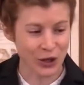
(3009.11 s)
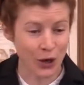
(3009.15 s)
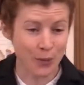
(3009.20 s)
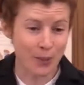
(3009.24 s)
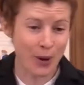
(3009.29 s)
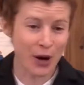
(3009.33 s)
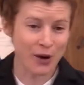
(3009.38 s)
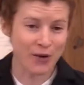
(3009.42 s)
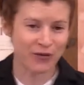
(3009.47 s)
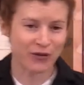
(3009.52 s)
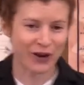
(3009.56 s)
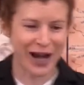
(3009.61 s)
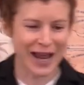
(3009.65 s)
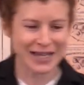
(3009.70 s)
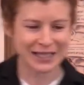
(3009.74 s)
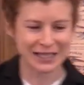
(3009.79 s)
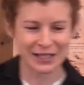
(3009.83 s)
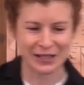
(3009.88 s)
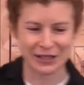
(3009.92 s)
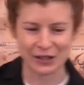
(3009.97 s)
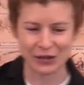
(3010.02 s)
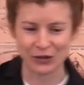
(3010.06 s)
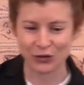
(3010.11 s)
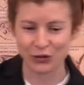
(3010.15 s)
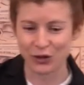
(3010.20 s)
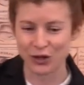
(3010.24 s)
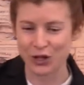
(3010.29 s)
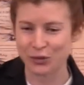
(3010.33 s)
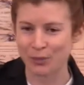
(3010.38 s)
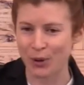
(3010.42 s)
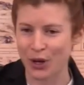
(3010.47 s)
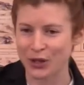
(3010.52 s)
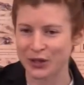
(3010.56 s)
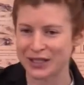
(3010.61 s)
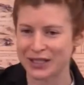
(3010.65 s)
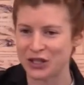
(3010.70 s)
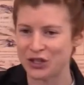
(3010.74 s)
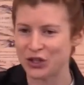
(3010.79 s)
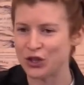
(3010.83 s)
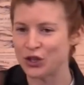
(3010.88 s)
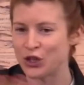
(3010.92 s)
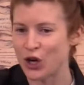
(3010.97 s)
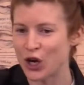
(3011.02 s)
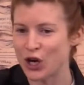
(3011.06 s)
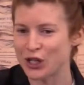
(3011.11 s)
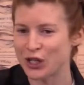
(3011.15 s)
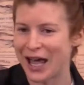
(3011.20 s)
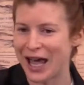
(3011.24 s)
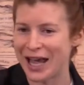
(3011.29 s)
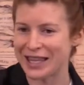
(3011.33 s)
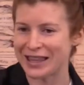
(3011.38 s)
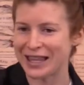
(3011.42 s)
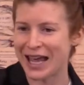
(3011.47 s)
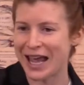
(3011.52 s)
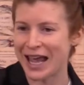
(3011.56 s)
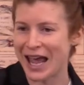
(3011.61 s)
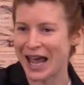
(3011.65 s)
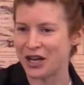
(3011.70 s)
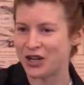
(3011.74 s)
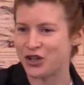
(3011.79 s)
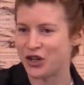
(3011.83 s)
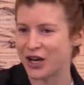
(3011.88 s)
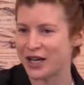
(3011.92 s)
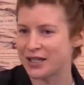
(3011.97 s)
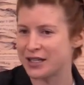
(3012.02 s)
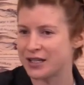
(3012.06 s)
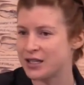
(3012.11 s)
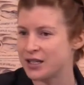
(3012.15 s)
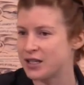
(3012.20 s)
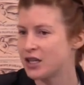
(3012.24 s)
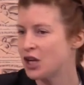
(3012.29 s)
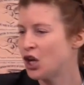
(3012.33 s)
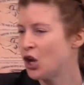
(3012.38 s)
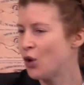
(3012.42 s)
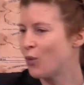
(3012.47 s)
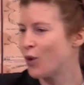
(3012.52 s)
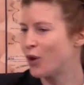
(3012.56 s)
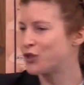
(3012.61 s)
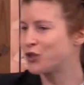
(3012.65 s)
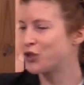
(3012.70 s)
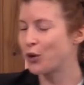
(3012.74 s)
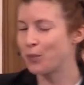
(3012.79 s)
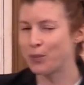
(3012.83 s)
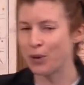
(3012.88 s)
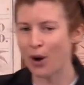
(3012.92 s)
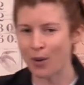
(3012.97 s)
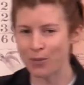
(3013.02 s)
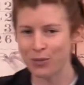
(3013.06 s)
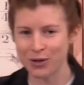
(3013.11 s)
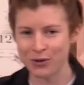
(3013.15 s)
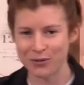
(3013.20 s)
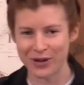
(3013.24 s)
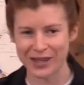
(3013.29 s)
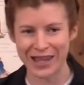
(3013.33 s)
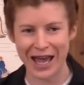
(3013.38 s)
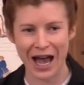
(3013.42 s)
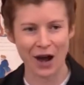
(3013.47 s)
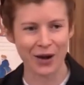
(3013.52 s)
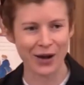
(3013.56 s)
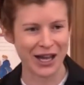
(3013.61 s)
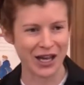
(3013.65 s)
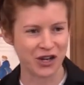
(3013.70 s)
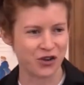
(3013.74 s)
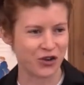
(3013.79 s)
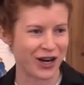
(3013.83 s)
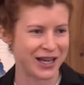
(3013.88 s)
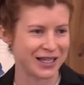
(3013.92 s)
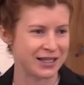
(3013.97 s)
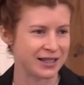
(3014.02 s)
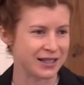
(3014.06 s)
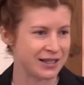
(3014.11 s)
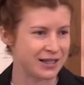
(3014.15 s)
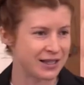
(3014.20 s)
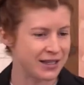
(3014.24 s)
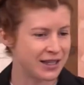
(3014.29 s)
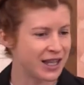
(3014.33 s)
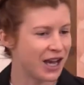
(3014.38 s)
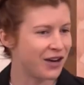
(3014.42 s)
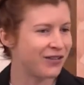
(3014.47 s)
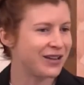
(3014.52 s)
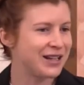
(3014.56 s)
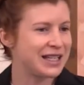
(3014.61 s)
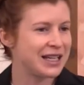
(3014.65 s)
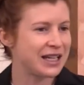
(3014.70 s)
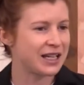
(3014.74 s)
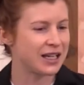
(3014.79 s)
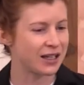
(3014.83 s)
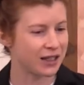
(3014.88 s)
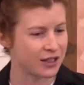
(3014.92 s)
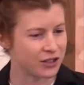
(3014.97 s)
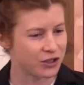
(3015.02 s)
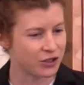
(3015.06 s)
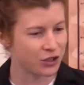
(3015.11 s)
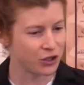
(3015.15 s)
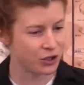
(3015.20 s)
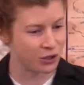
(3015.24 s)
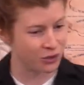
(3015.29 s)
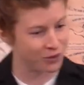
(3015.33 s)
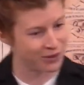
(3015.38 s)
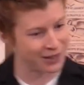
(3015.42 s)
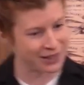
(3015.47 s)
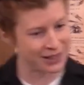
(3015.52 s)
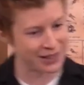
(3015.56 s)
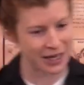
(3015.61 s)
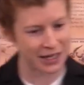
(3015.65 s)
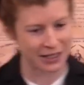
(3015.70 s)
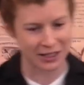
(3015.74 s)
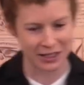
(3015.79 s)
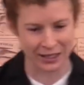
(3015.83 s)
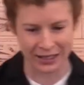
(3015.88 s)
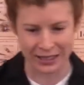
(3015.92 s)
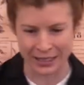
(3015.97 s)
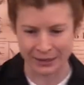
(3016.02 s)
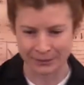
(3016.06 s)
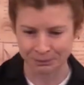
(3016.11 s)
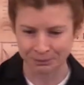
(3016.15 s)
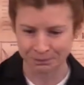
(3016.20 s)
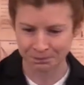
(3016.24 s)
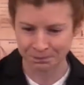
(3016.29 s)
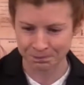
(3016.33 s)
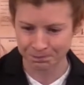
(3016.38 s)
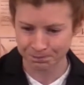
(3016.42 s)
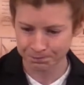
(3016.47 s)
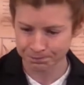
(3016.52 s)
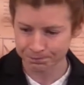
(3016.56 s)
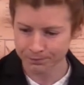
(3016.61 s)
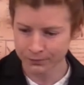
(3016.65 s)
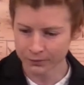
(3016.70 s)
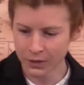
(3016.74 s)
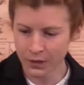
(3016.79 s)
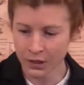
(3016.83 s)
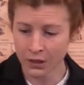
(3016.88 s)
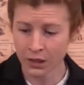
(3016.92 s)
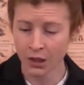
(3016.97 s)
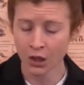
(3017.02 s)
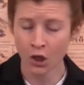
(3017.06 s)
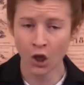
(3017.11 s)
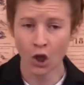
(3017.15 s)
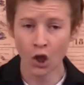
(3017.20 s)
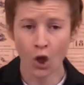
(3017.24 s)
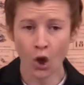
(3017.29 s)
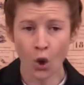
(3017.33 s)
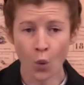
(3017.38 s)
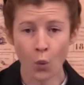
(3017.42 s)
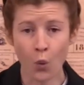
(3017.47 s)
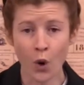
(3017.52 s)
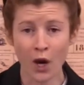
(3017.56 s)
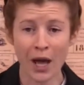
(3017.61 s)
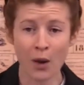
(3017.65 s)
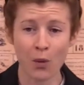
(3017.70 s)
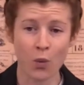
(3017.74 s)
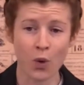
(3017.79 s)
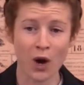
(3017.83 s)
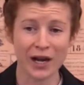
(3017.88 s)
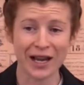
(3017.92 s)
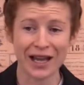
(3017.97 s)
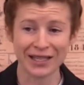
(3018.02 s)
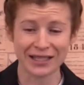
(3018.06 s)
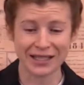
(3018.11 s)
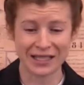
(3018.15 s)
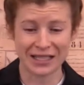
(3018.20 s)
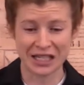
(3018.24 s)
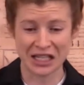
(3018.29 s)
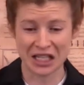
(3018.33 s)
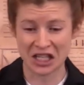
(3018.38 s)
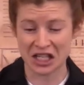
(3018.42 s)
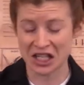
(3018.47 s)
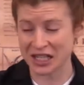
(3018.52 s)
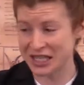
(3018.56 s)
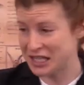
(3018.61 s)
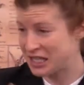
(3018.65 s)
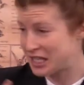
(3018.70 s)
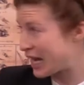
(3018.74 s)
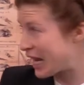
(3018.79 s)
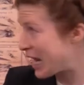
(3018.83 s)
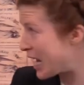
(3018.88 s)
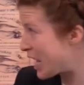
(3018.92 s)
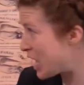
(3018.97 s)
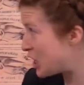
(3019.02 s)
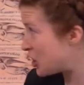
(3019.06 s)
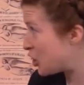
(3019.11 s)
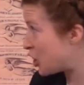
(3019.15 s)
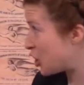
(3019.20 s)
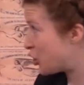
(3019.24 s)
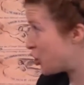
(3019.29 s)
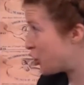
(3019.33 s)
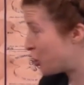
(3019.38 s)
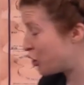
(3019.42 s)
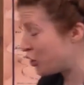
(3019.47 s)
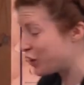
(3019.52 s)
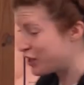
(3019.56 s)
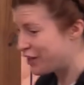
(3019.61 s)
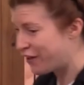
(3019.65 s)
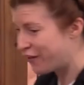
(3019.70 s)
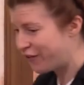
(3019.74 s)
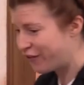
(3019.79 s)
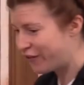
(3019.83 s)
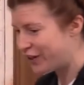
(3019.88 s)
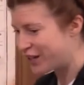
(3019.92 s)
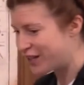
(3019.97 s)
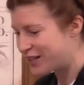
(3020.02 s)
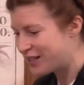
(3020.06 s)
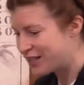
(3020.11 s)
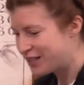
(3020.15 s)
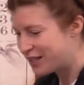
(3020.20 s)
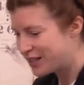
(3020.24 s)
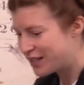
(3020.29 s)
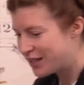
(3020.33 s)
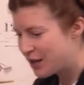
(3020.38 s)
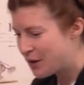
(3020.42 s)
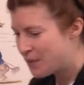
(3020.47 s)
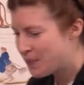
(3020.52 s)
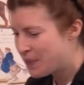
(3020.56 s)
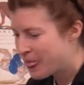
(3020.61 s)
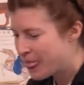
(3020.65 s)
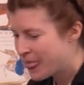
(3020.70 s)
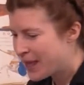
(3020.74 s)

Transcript: So Pope Francis's response is, you don't like their headdresses? What's your problem with our headdresses? They're ridiculous too, essentially. What I want us to see is the two different